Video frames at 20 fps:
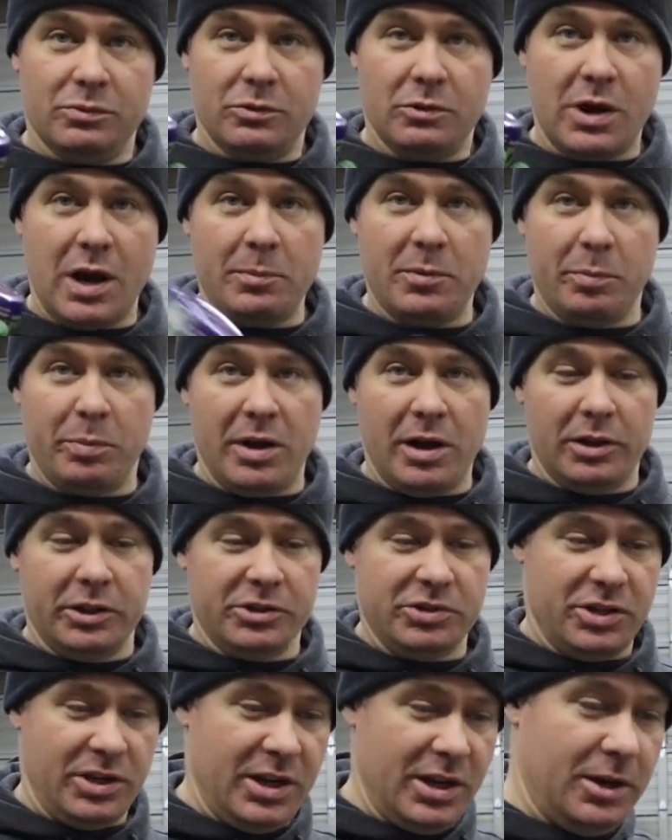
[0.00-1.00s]
grab the
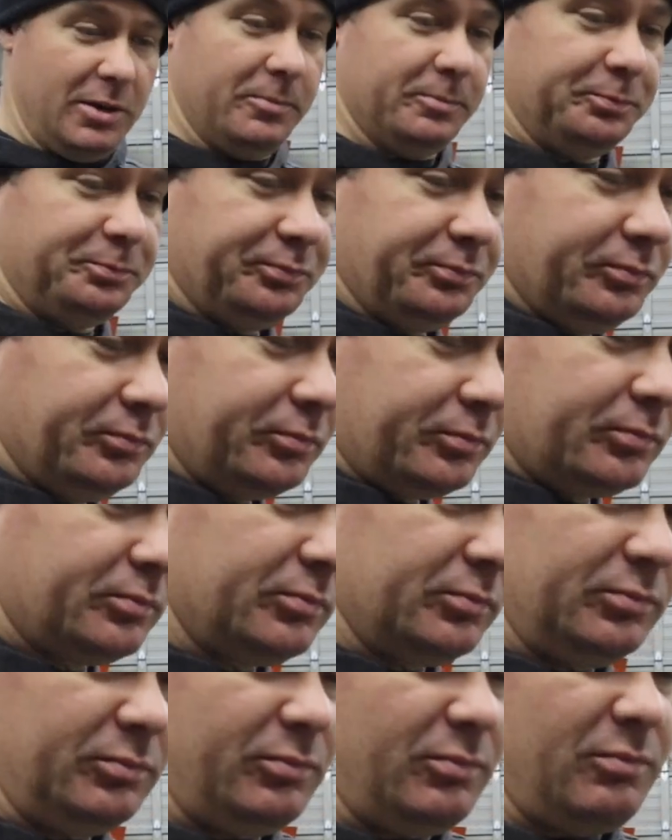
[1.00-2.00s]
polish again
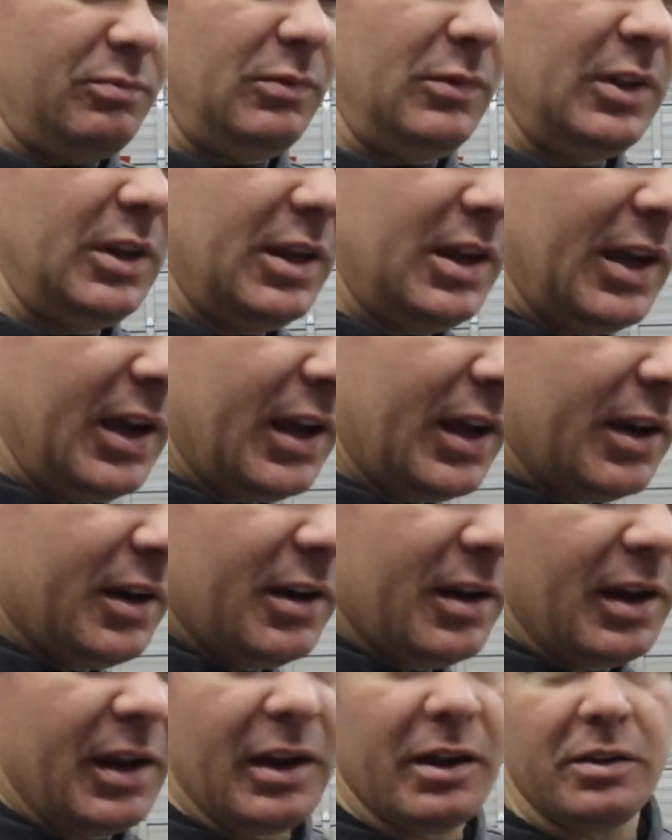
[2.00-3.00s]

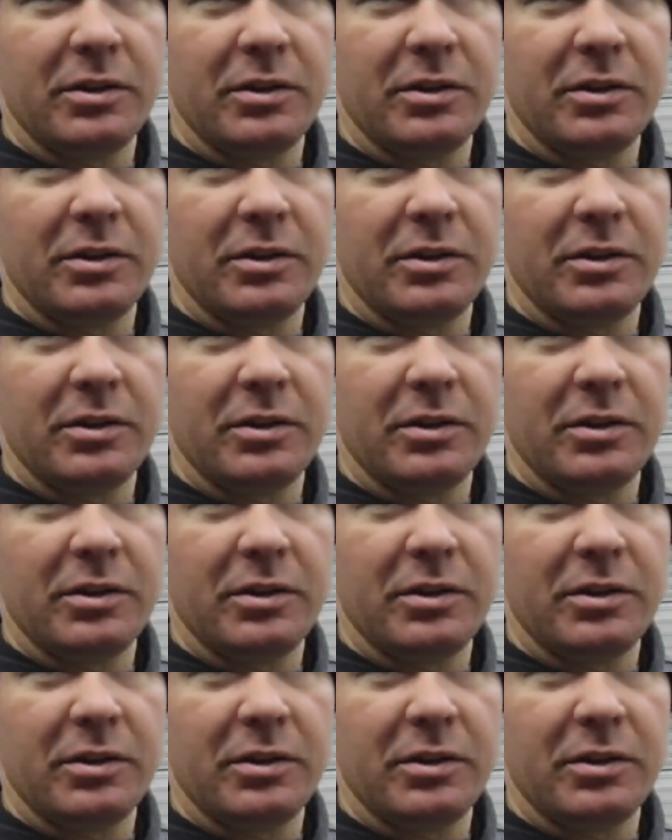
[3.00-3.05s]
and